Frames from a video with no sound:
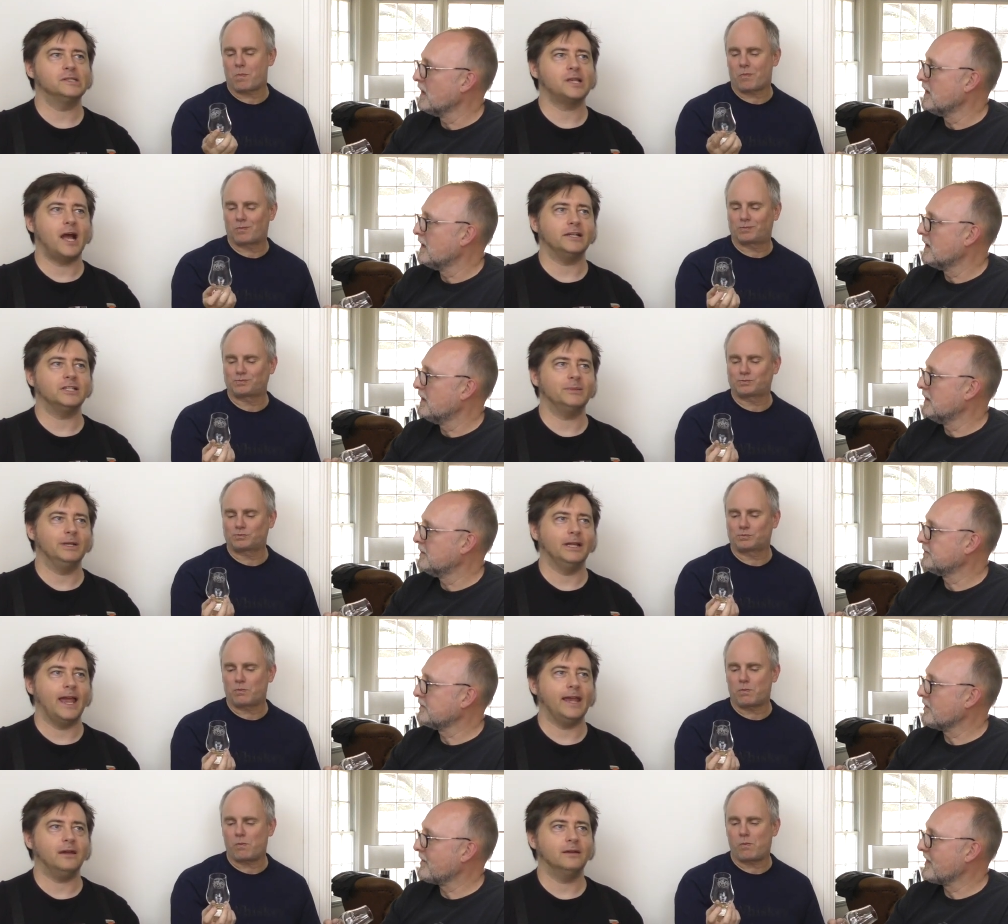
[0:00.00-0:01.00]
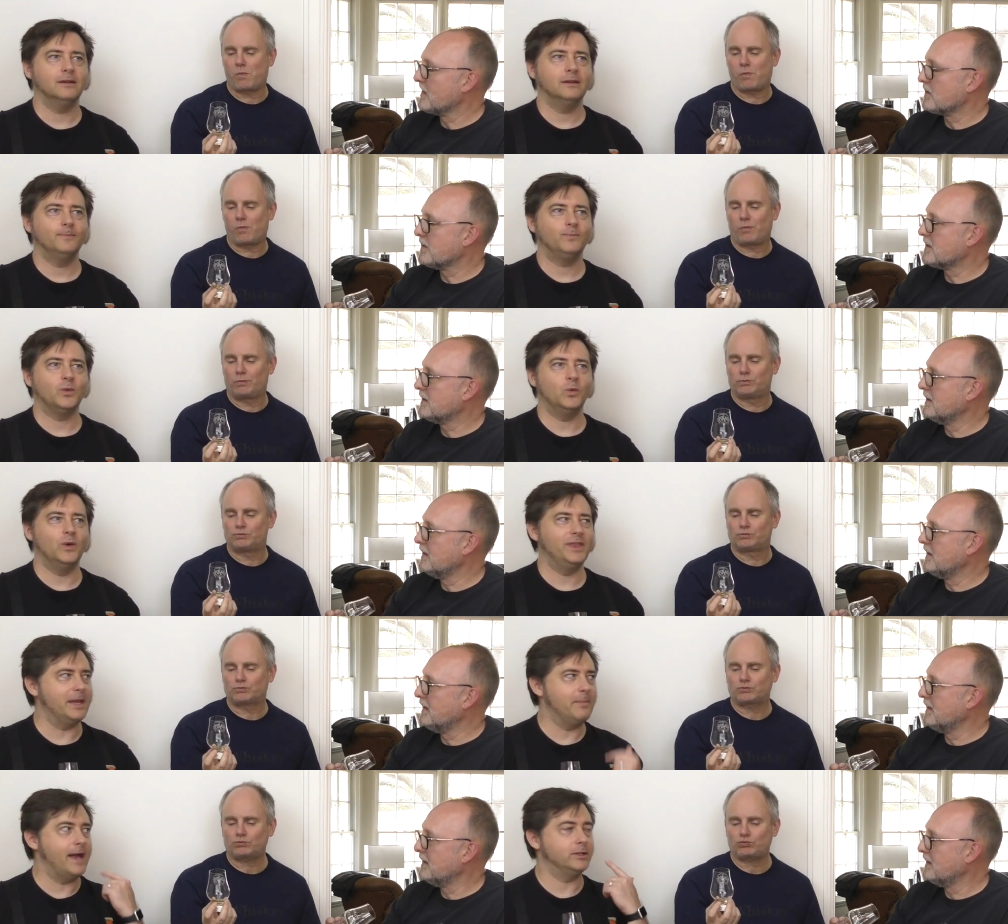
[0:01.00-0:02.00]
Speaker 1: Scotch to be like. Just
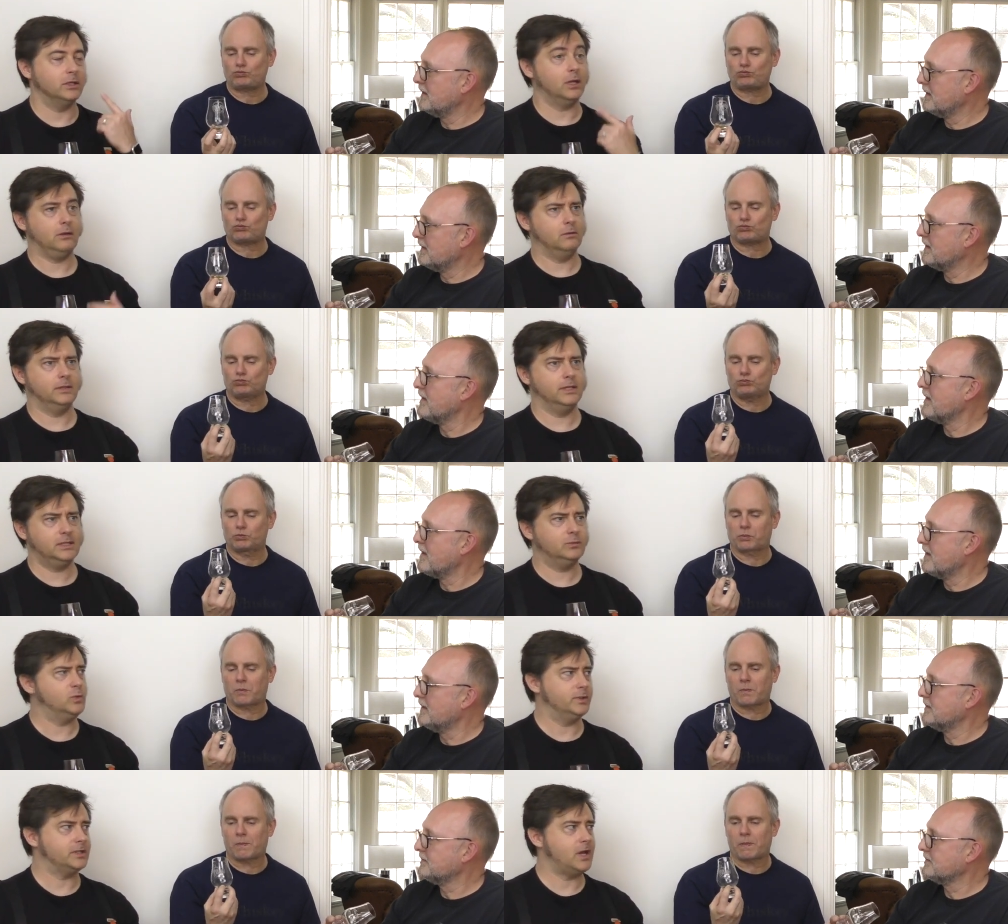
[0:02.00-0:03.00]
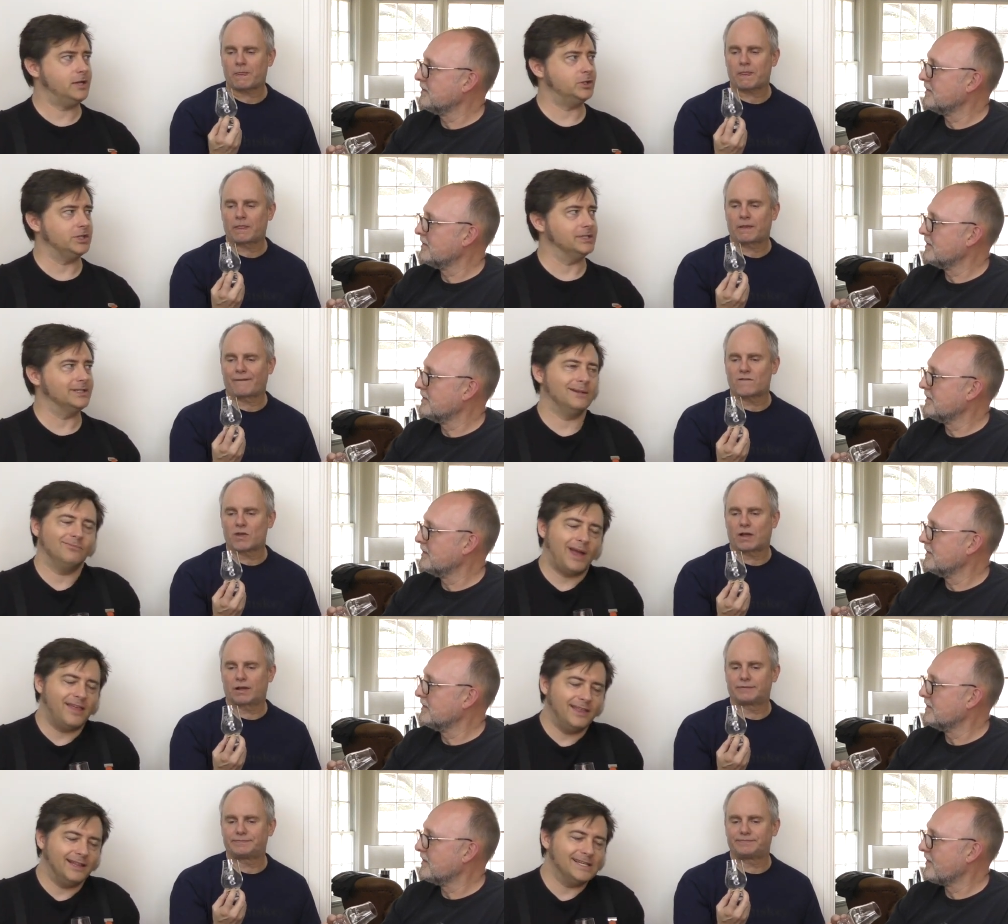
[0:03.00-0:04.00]
when they imagine like, oh, this is what Scotch is like.
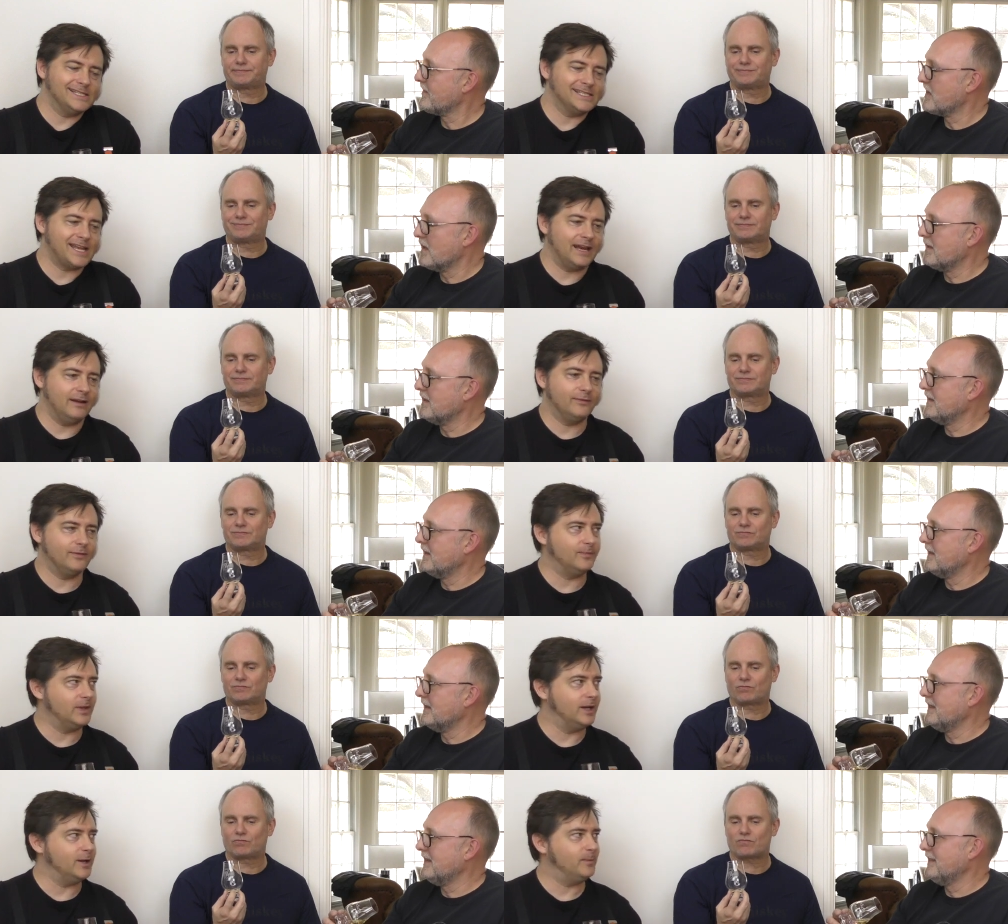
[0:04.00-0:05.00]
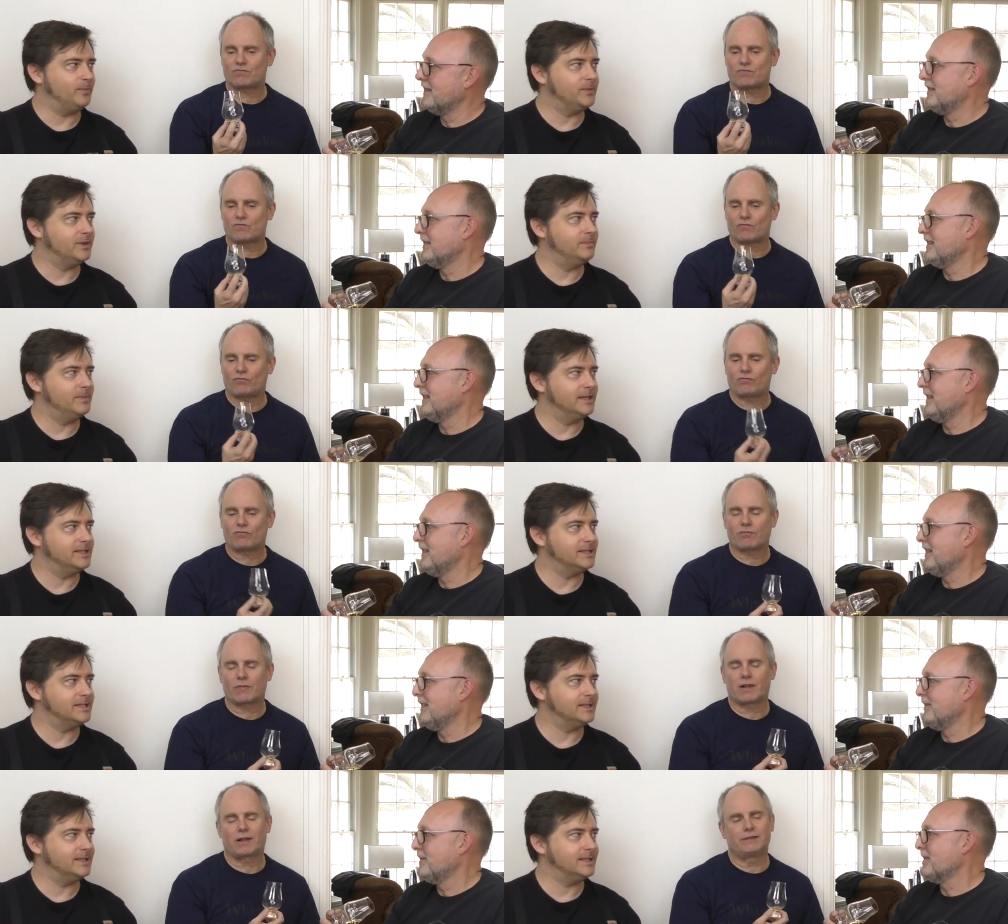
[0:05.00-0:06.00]
I think this is kind of you know,
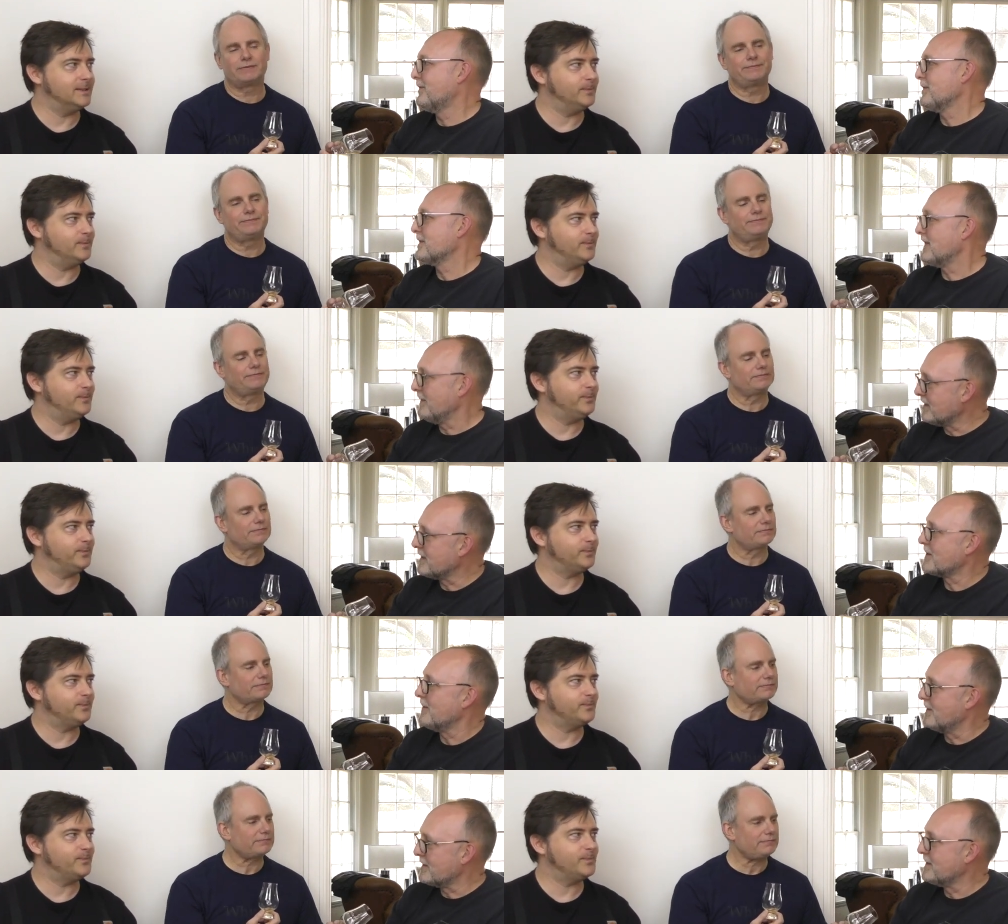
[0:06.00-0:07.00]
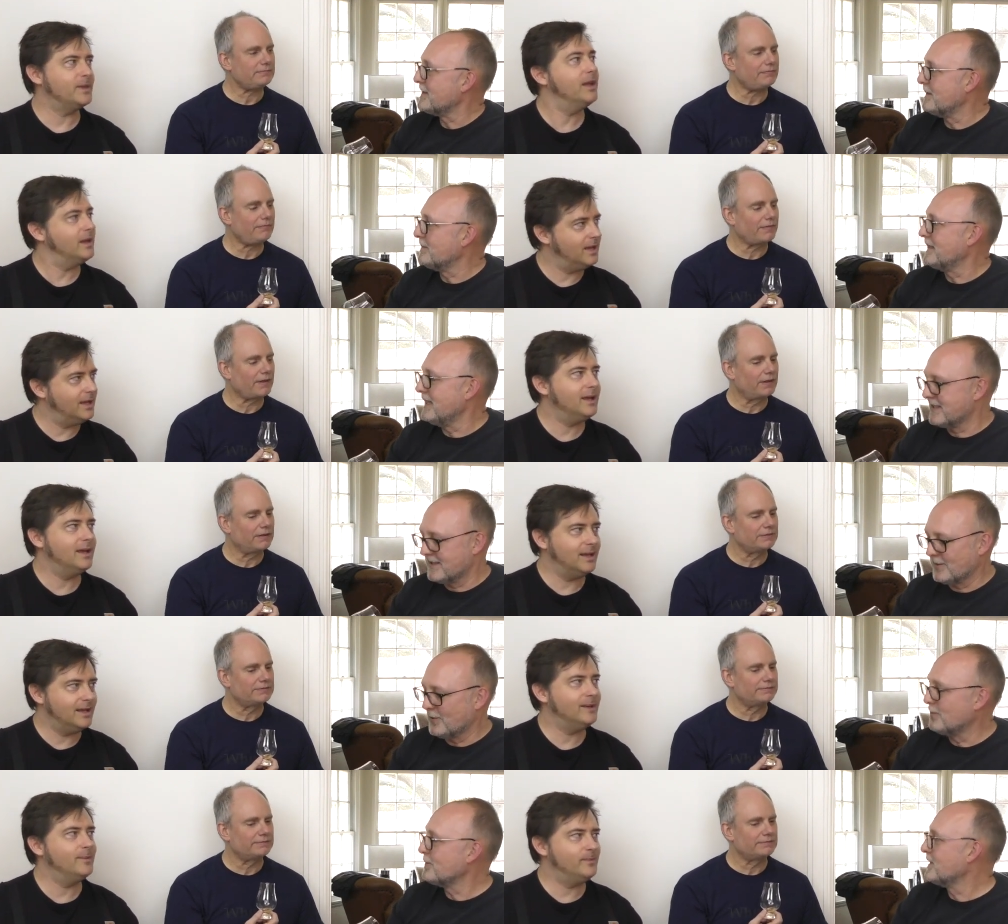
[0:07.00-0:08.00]
it's.
Speaker 2: When you're first given a Scotch and somebody
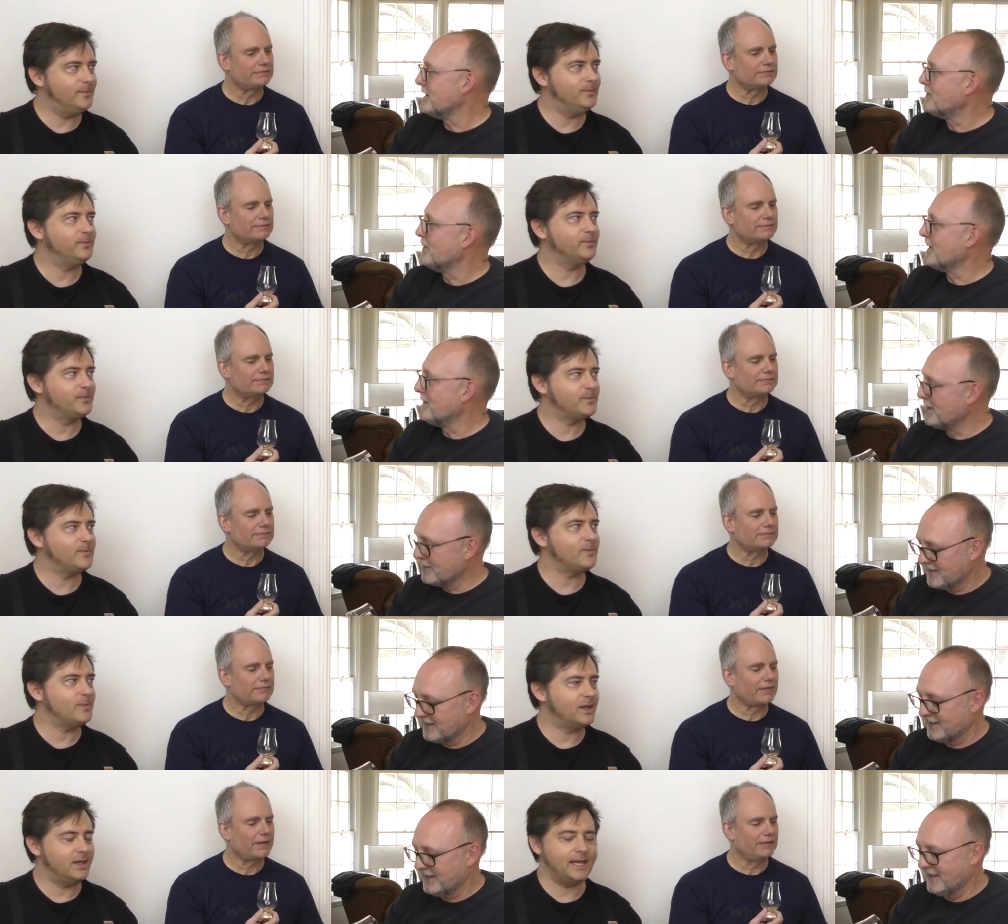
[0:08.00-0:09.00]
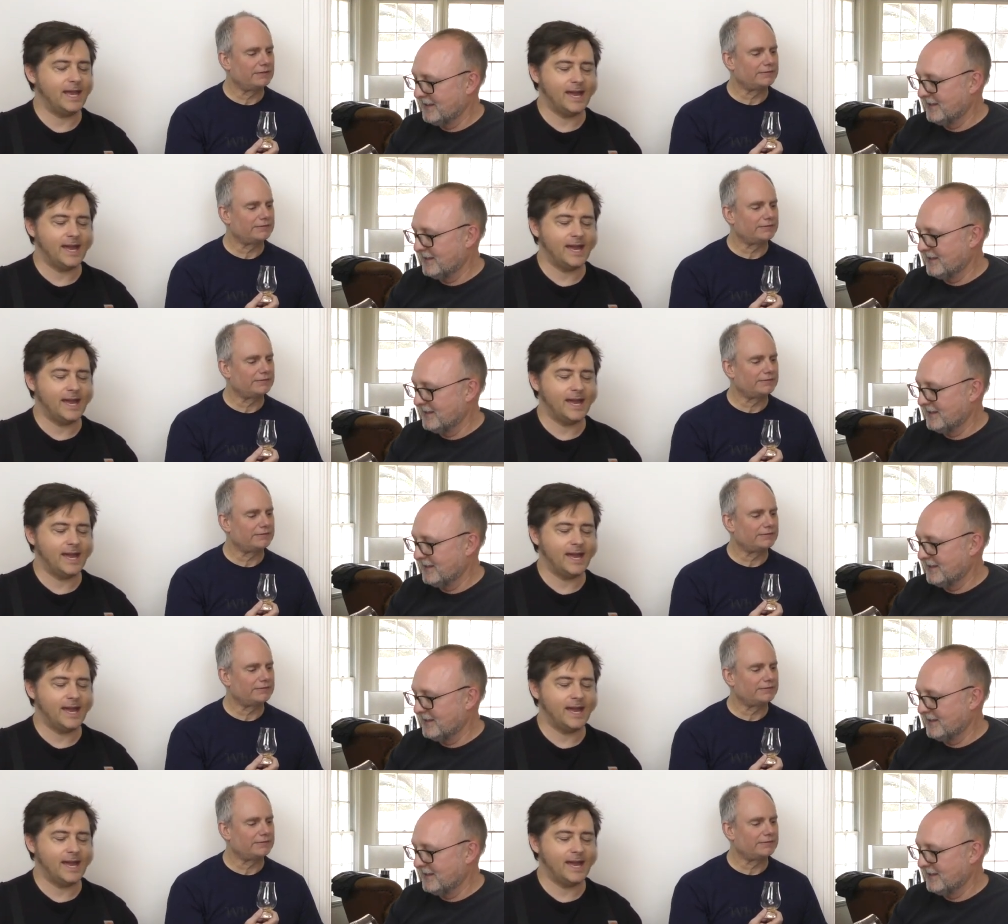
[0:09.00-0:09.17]
hasn't told you more about it.
Speaker 1: Yeah.